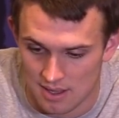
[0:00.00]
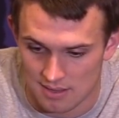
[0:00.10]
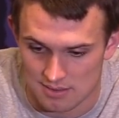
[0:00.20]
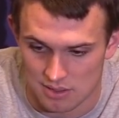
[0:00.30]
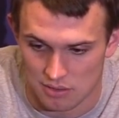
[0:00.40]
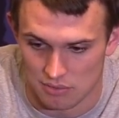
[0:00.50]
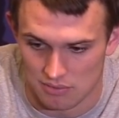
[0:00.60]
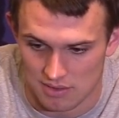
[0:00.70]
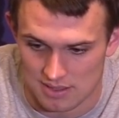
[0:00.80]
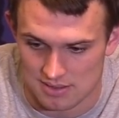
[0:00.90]
and
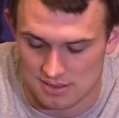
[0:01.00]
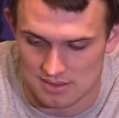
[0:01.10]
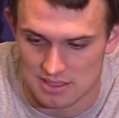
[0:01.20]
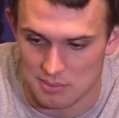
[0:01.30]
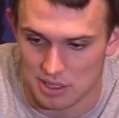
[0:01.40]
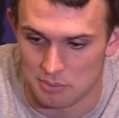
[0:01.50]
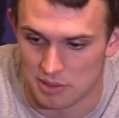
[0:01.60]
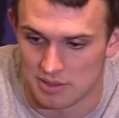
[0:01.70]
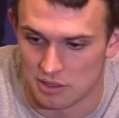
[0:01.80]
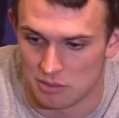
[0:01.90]
so that doesn't seem like a
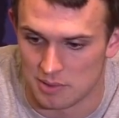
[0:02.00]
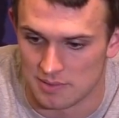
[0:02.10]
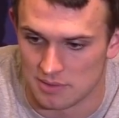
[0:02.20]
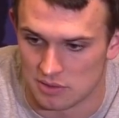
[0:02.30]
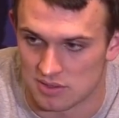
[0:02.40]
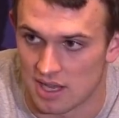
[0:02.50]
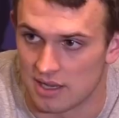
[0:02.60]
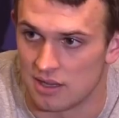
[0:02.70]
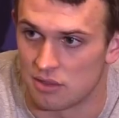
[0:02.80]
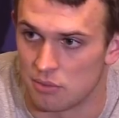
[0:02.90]
big deal, but you know,
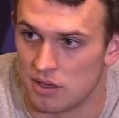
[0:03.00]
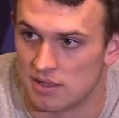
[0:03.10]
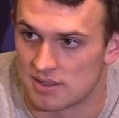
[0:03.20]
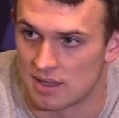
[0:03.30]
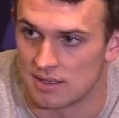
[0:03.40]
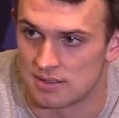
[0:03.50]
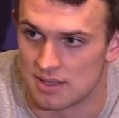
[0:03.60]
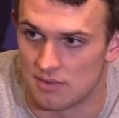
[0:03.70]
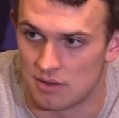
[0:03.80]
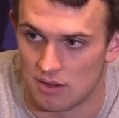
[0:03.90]
second and three and second and
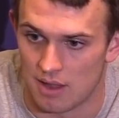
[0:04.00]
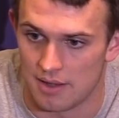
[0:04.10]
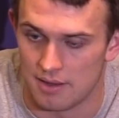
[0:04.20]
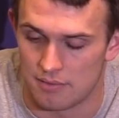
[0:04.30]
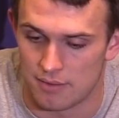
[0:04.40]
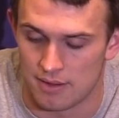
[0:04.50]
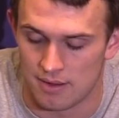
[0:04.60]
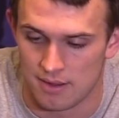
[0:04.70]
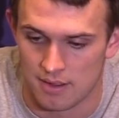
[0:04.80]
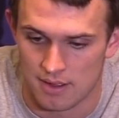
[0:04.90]
seven are a lot
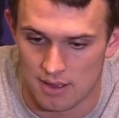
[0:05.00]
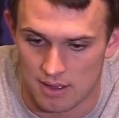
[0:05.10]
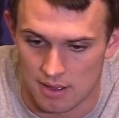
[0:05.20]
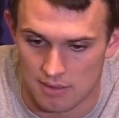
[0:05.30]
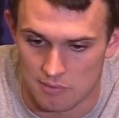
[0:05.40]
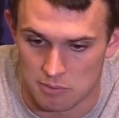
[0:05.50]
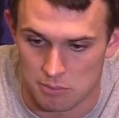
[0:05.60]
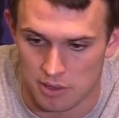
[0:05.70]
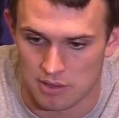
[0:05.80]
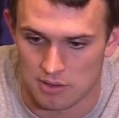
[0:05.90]
different uh, from
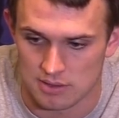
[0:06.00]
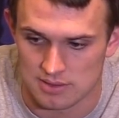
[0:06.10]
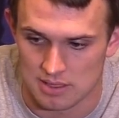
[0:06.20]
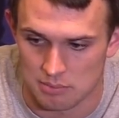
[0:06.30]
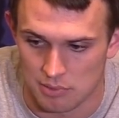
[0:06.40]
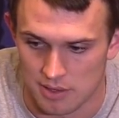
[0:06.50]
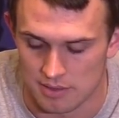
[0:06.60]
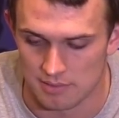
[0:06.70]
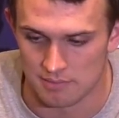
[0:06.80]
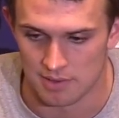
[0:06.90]
a play calling
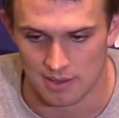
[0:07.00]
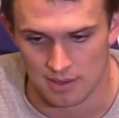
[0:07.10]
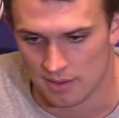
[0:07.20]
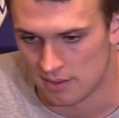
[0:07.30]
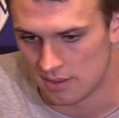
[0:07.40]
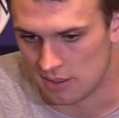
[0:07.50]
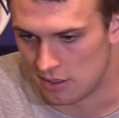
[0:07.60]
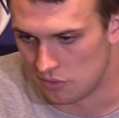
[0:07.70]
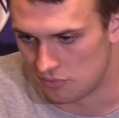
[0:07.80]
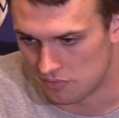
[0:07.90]
standpoint, and you
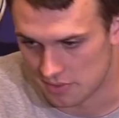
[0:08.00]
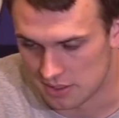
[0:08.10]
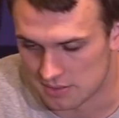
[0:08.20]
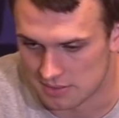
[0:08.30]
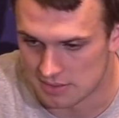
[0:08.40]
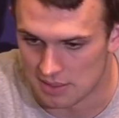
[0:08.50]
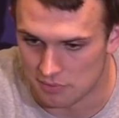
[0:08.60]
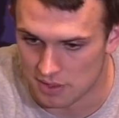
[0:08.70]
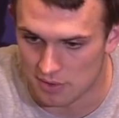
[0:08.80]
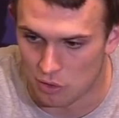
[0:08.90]
know, he's he's
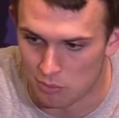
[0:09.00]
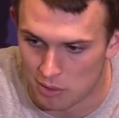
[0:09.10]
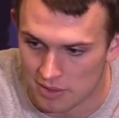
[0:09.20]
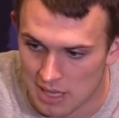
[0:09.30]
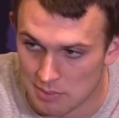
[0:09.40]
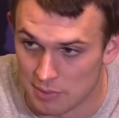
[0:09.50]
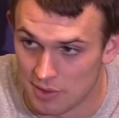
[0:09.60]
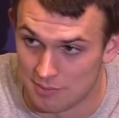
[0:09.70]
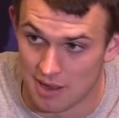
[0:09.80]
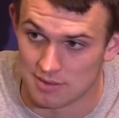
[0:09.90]
definitely got the home run
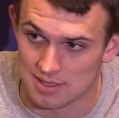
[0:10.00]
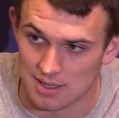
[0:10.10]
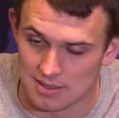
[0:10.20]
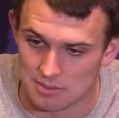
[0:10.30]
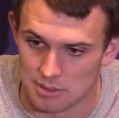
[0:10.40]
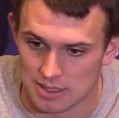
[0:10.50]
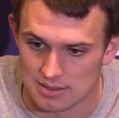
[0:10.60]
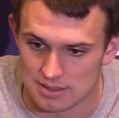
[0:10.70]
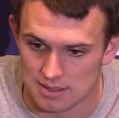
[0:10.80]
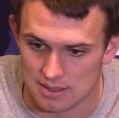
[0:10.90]
capability, but I would say that's the
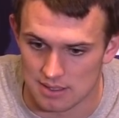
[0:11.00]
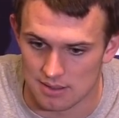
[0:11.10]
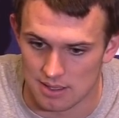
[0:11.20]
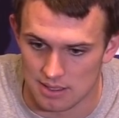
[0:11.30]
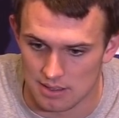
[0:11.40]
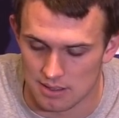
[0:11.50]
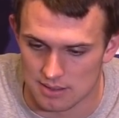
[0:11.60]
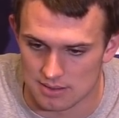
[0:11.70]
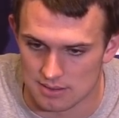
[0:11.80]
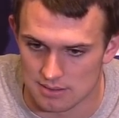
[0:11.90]
biggest thing that that he
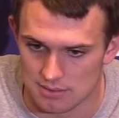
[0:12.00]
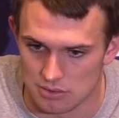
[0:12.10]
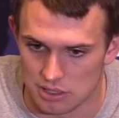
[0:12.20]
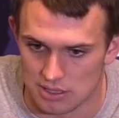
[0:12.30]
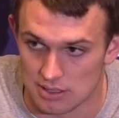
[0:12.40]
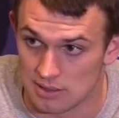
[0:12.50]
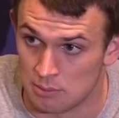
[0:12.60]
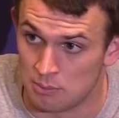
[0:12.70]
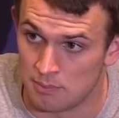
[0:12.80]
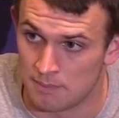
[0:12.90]
does that's unique to
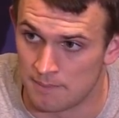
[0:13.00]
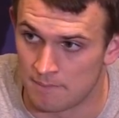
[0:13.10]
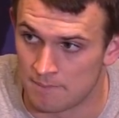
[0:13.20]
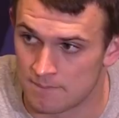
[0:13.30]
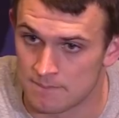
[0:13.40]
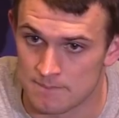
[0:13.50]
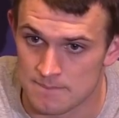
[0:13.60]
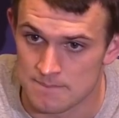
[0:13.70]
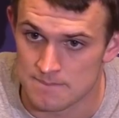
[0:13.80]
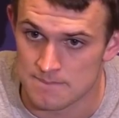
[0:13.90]
him. Have you talked to
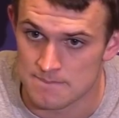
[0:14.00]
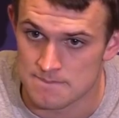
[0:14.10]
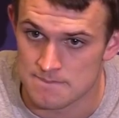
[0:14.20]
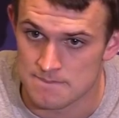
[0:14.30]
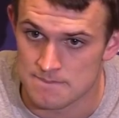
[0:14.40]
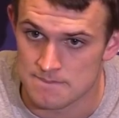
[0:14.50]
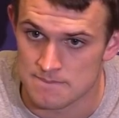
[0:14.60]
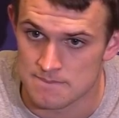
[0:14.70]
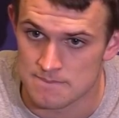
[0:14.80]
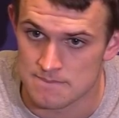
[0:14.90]
Cody Pickett this
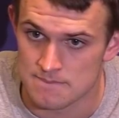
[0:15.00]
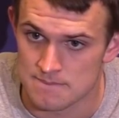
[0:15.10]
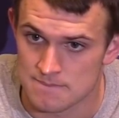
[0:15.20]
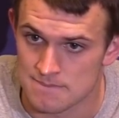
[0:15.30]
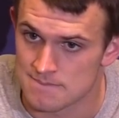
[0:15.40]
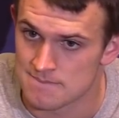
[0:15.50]
week at all, or